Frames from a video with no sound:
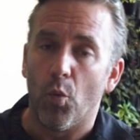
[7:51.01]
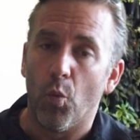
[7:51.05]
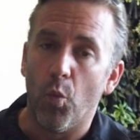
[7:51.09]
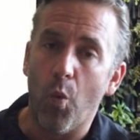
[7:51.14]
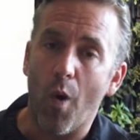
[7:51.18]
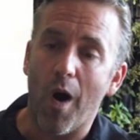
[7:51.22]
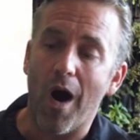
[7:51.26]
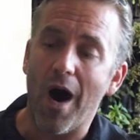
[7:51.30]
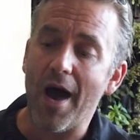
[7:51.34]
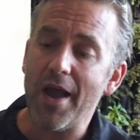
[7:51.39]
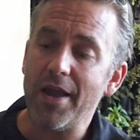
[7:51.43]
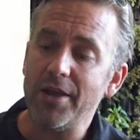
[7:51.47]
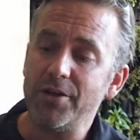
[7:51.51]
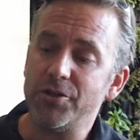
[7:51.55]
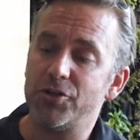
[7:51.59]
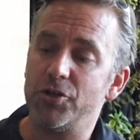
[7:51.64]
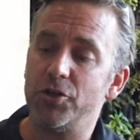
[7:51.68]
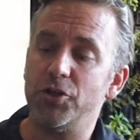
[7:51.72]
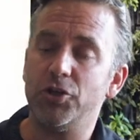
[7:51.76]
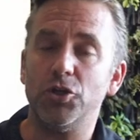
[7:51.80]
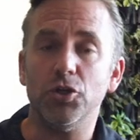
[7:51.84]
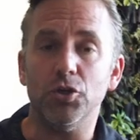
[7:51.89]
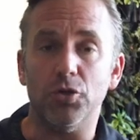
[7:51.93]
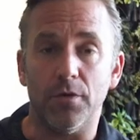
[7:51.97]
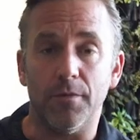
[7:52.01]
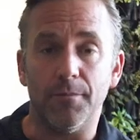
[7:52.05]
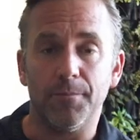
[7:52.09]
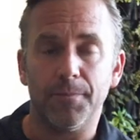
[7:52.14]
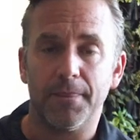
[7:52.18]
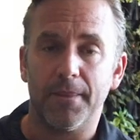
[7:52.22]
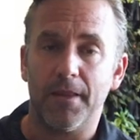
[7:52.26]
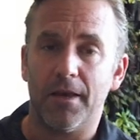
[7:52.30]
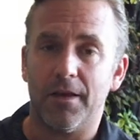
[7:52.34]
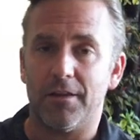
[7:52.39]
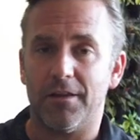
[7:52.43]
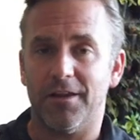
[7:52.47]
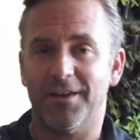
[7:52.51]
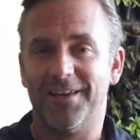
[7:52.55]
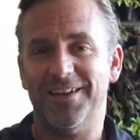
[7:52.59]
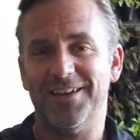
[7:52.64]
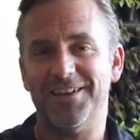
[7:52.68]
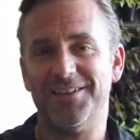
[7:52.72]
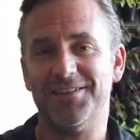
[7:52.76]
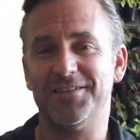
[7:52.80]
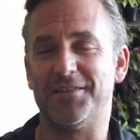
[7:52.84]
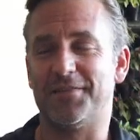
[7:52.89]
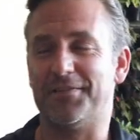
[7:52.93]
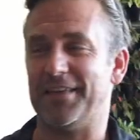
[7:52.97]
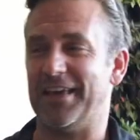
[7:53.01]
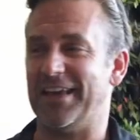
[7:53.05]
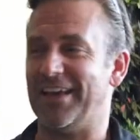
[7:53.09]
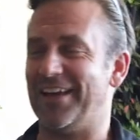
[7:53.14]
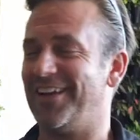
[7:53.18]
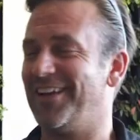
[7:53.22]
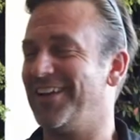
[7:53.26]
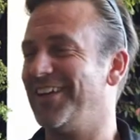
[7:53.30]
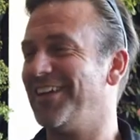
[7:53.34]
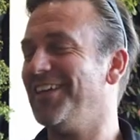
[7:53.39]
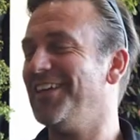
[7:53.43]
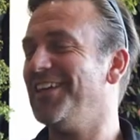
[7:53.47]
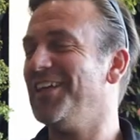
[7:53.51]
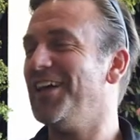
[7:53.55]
Why do you? Here's the thing.